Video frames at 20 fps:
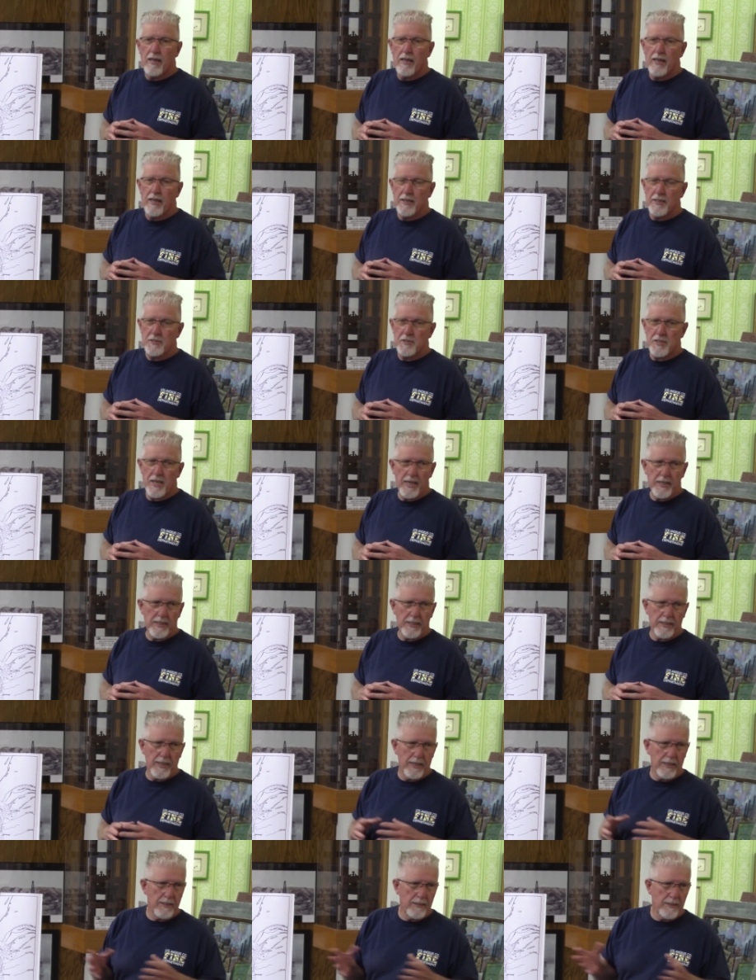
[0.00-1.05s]
And a
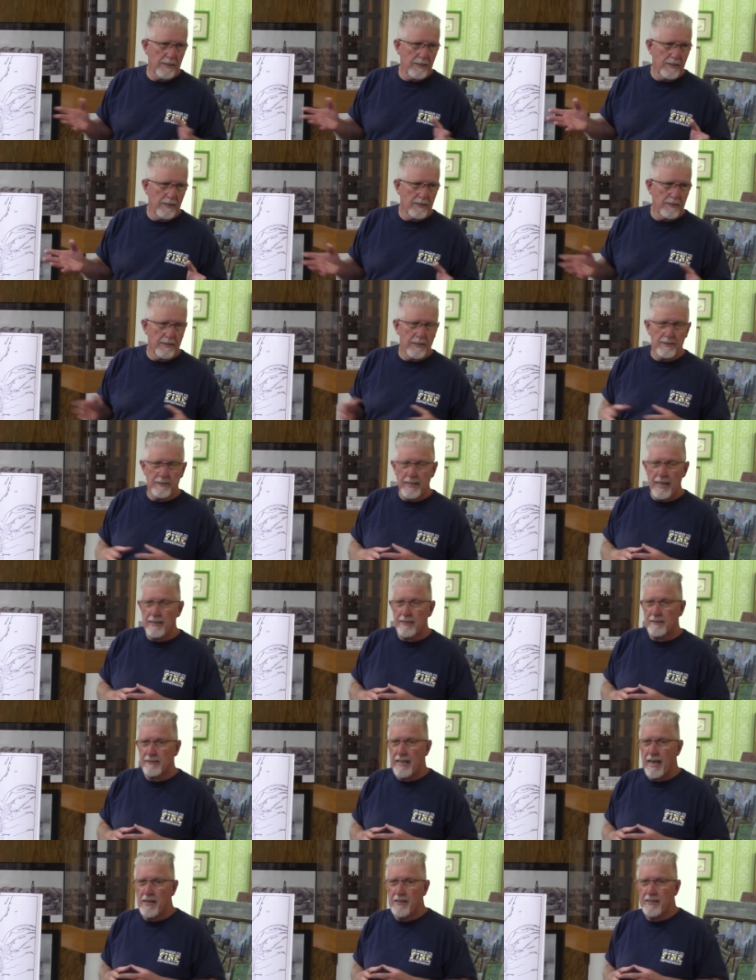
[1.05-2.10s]
Cienega,
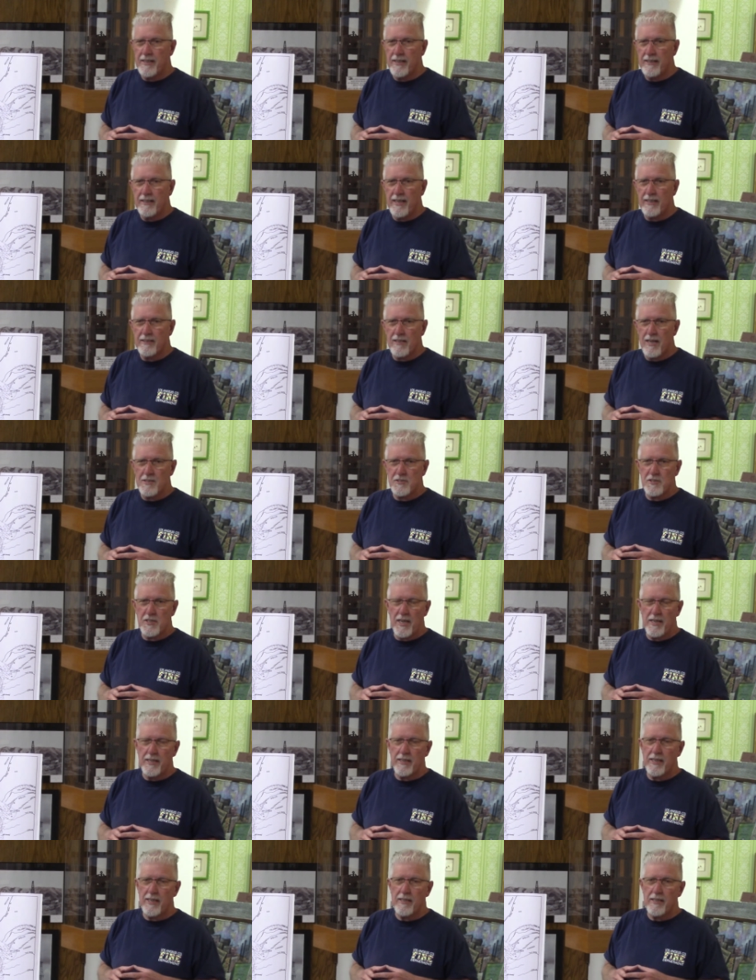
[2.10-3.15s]
not down in LA, La
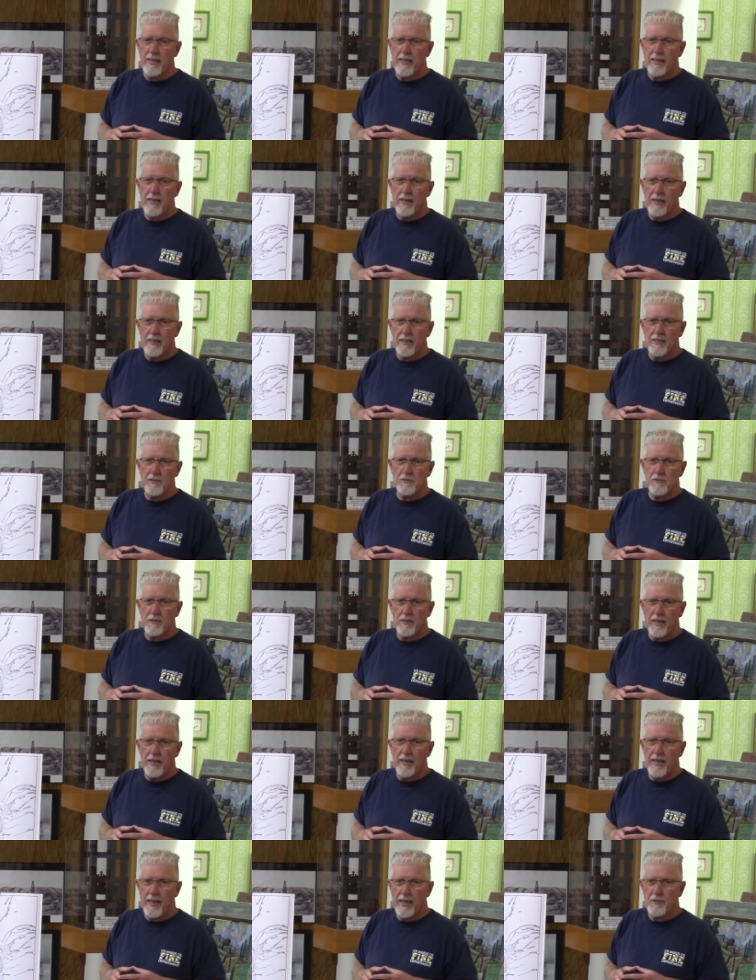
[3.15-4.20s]
Cienega, it's,
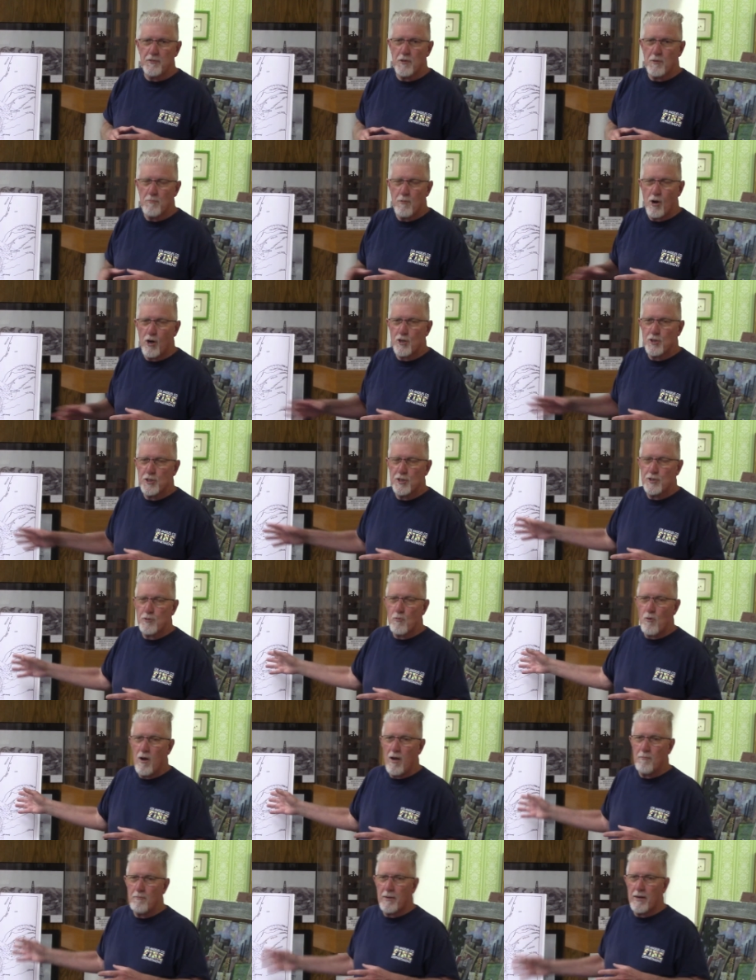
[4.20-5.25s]
it's a marshy
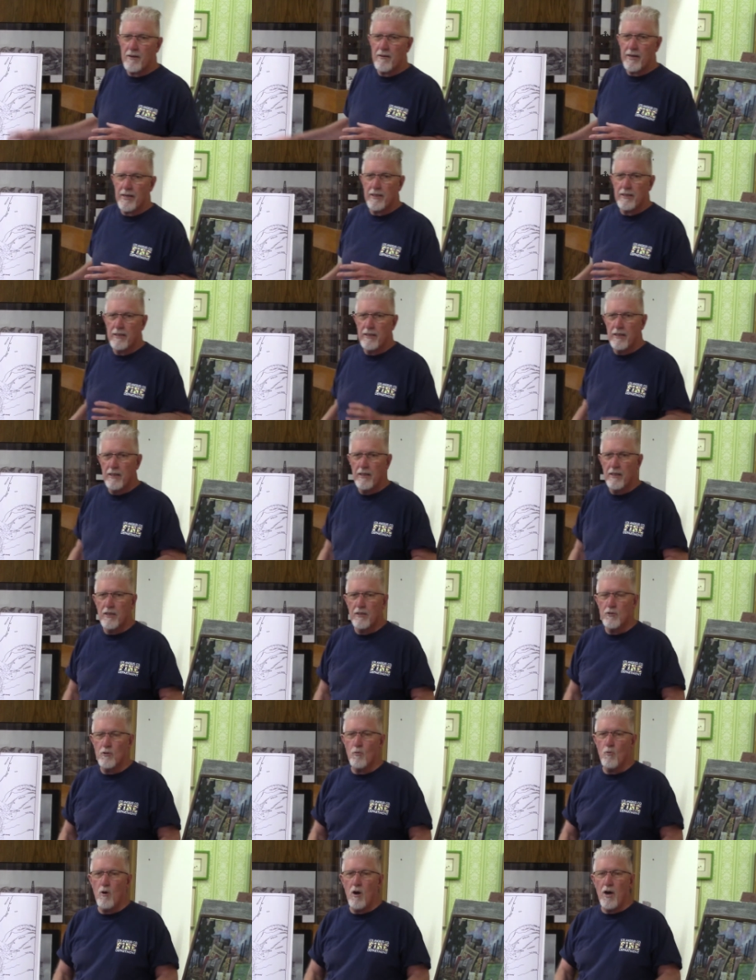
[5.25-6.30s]
swamp area.
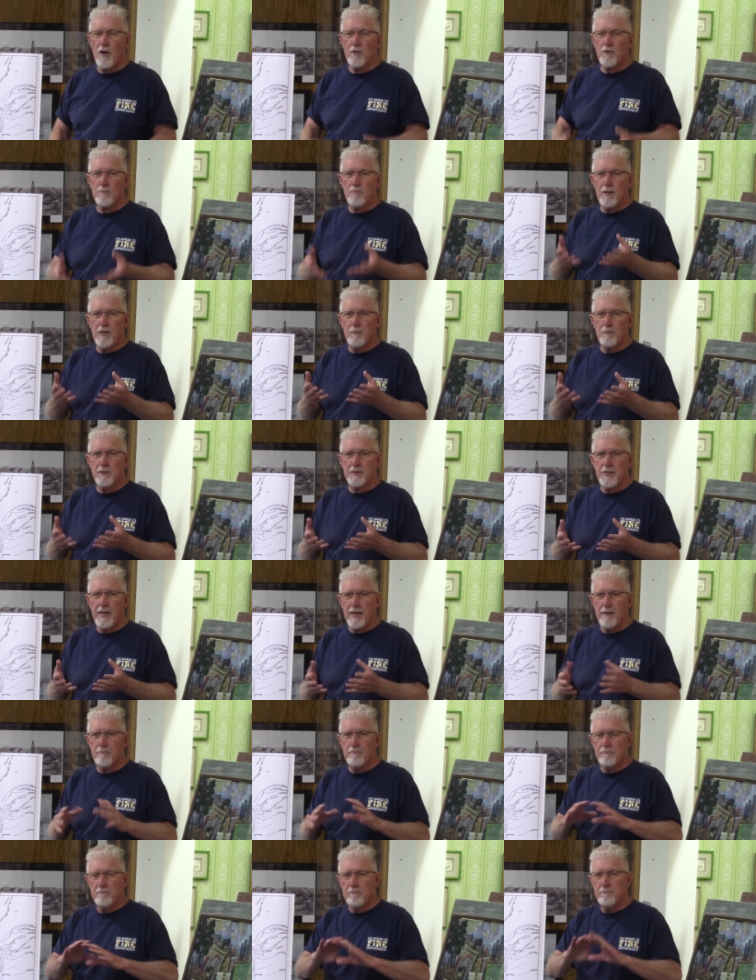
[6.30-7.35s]
The water bubbled
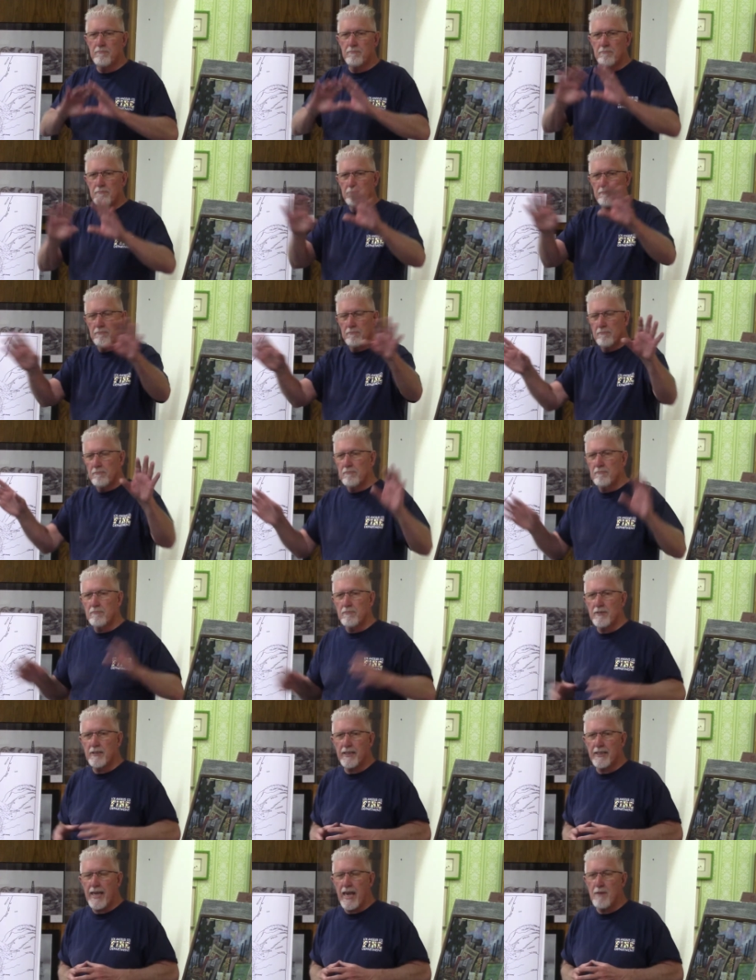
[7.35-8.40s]
up,
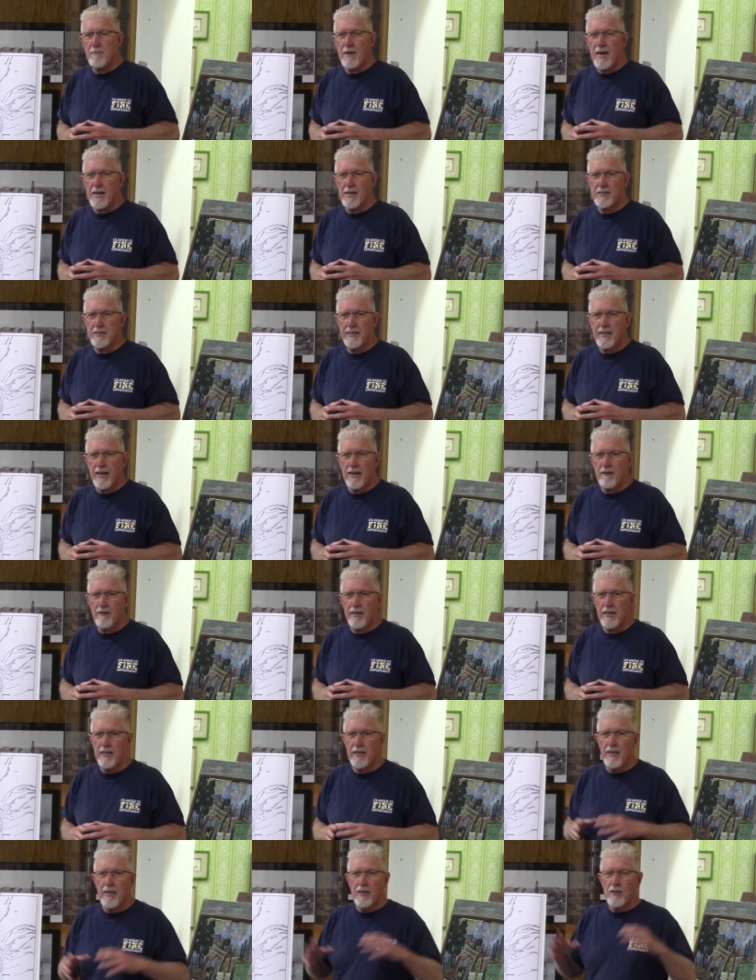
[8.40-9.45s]
came out of the
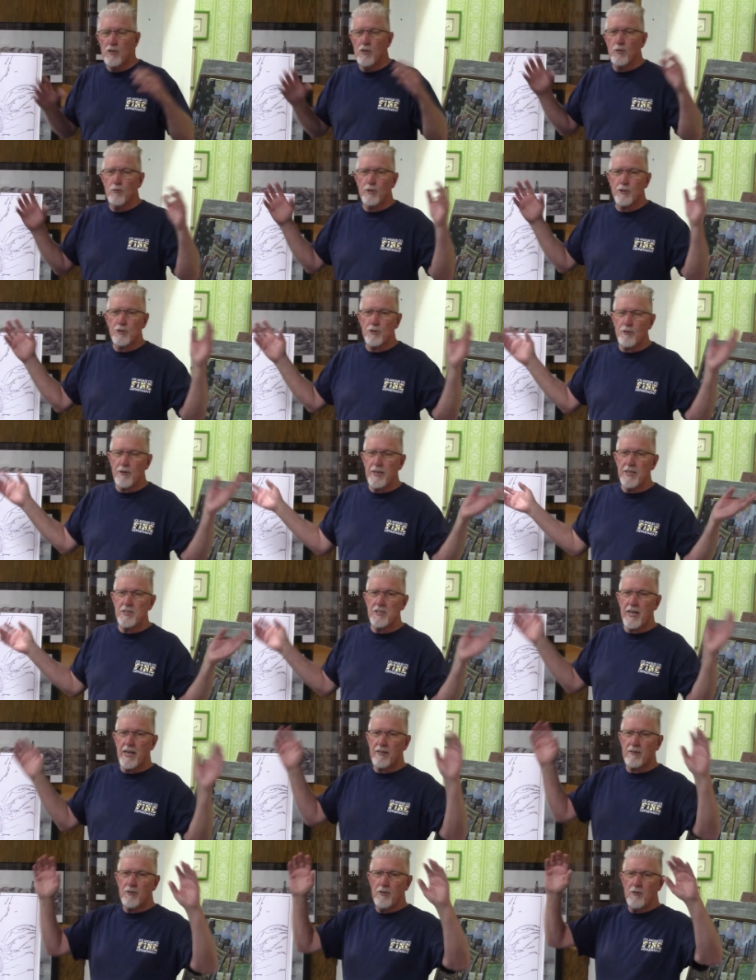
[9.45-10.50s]
area, there were trees
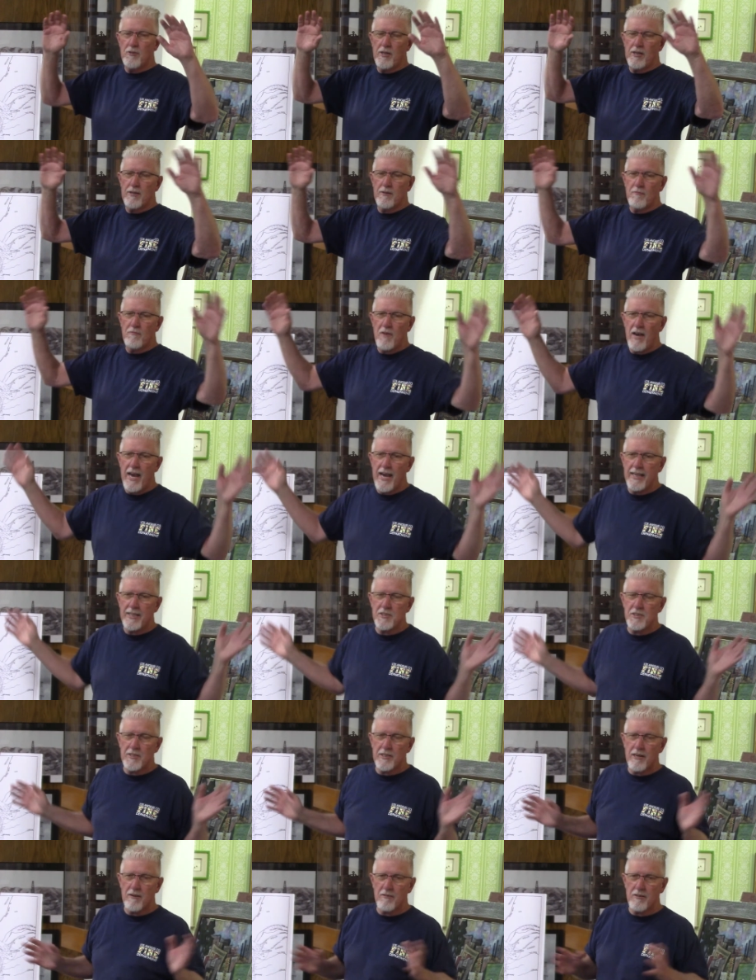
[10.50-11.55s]
that grew there, vines
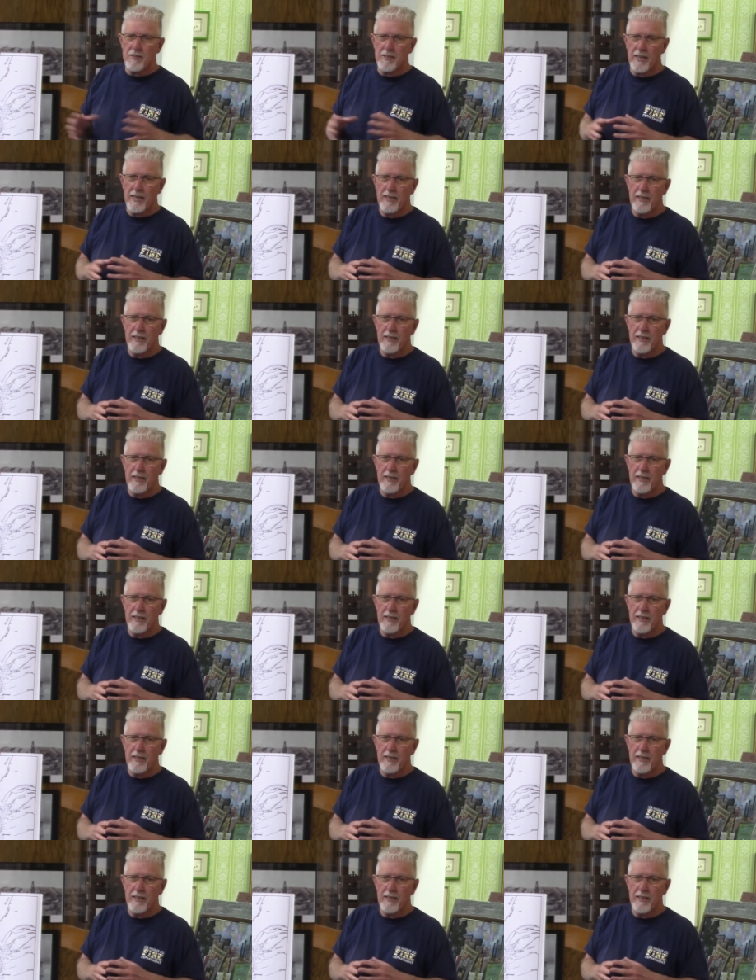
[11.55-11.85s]
and everything.